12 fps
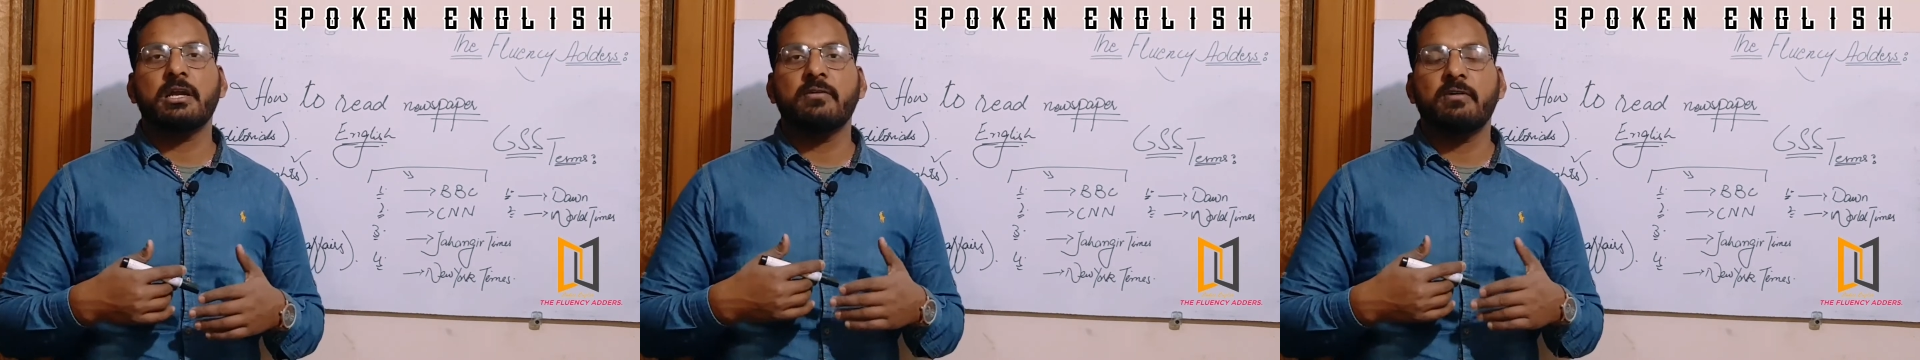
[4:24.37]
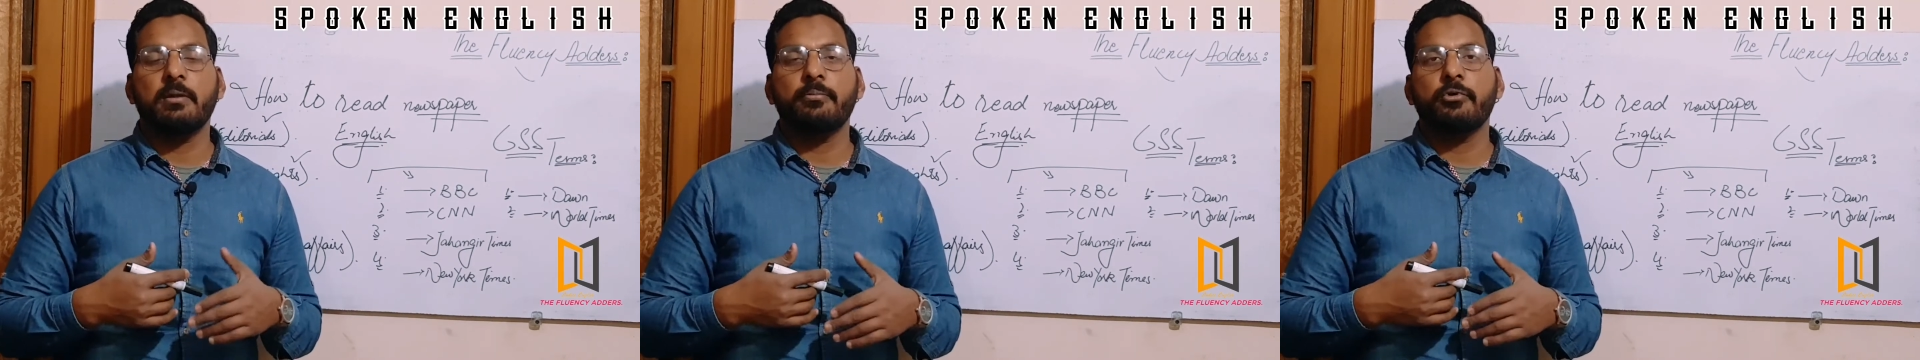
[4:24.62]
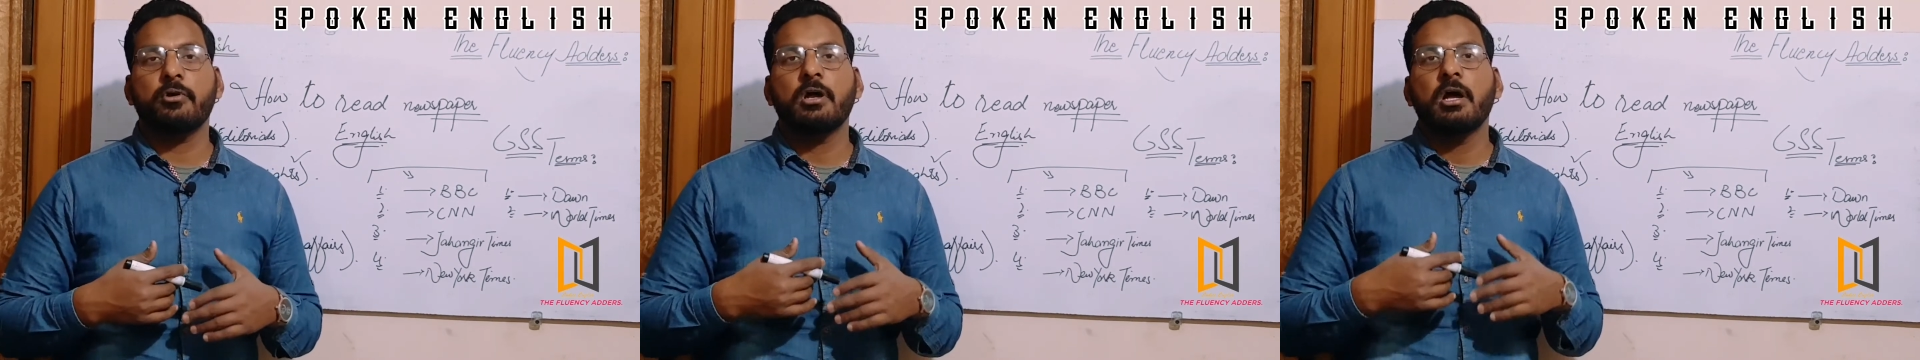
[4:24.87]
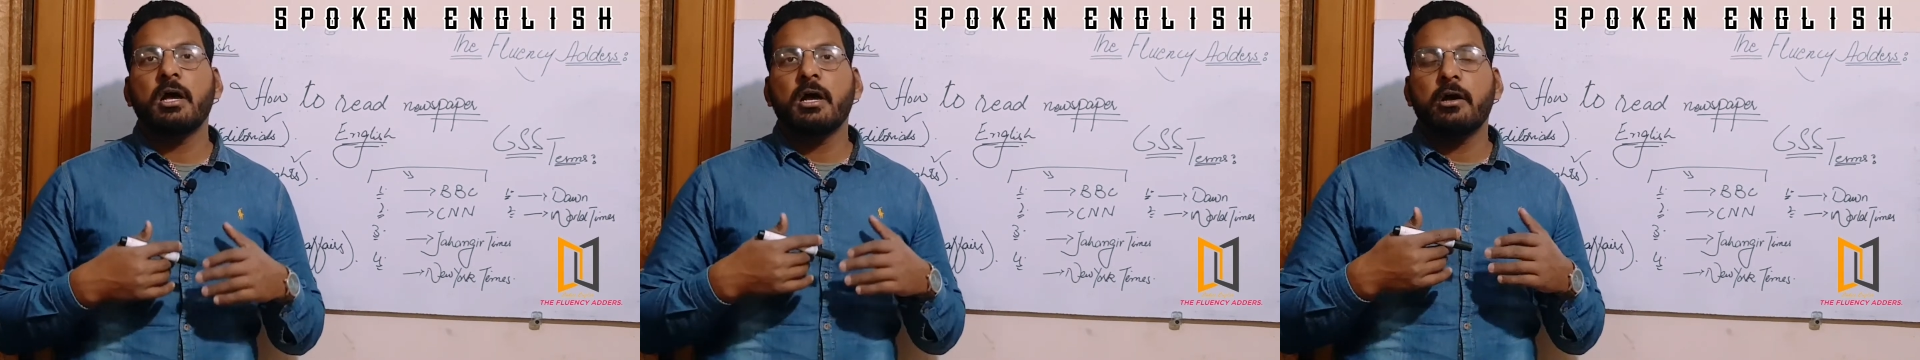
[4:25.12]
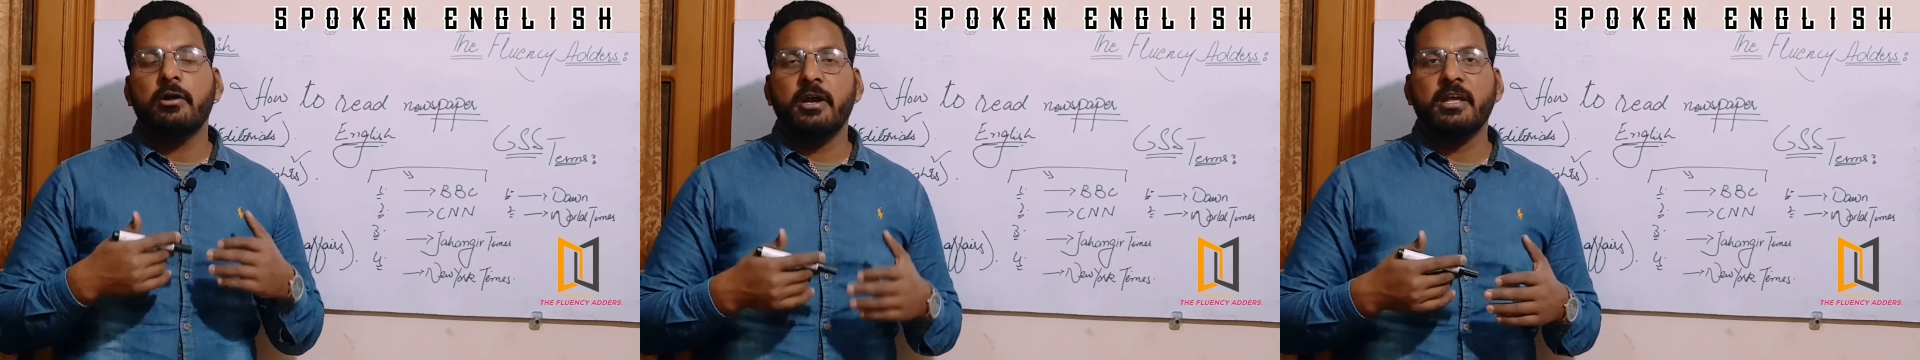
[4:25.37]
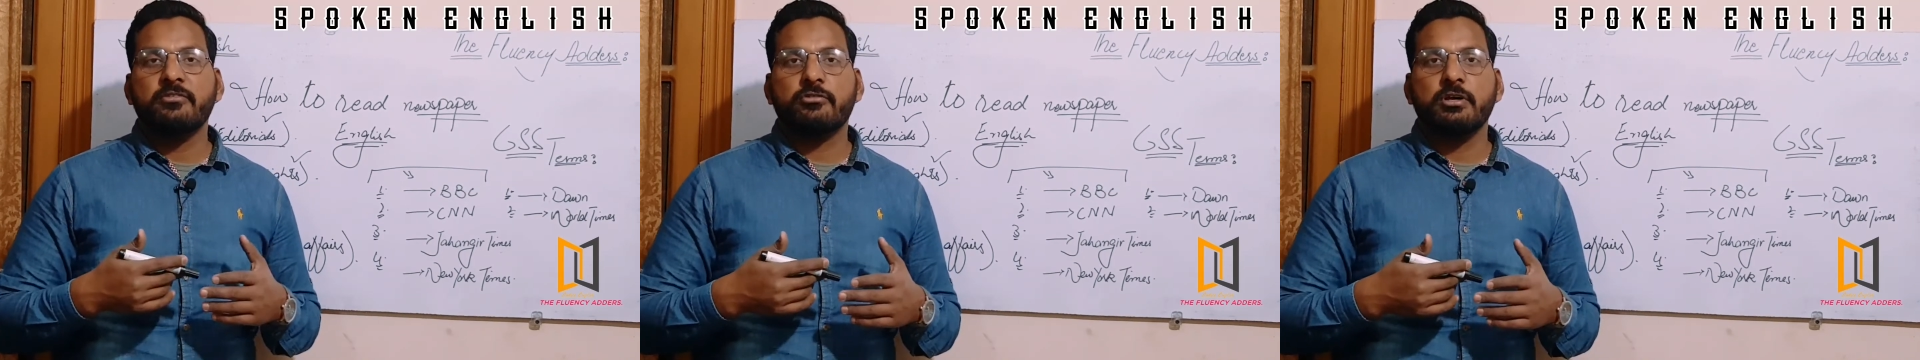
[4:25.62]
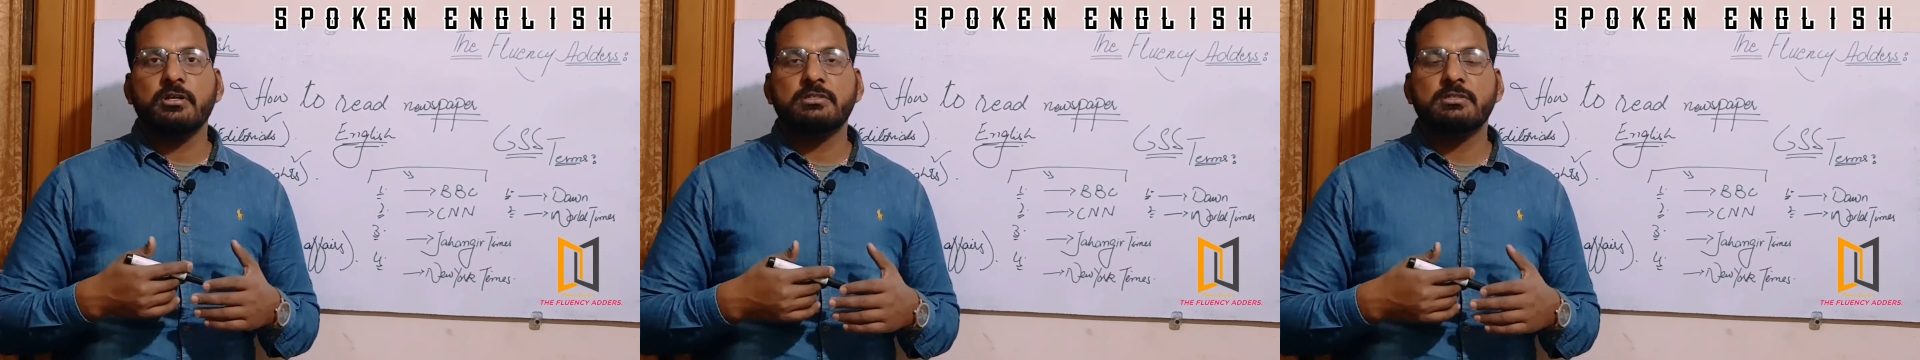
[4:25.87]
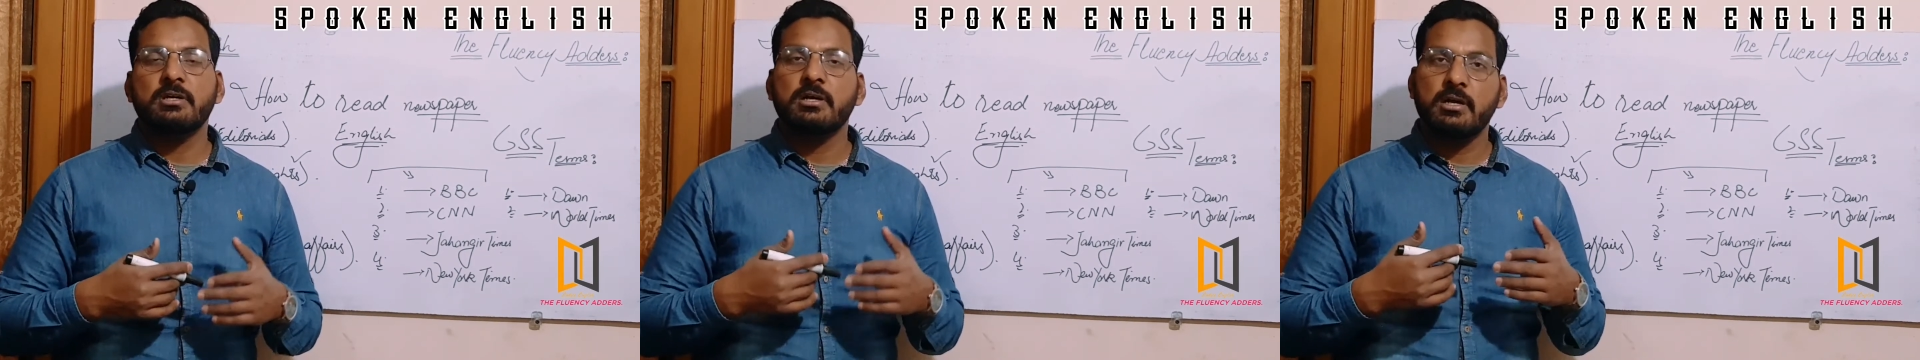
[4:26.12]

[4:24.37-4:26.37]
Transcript: and develop your reading skills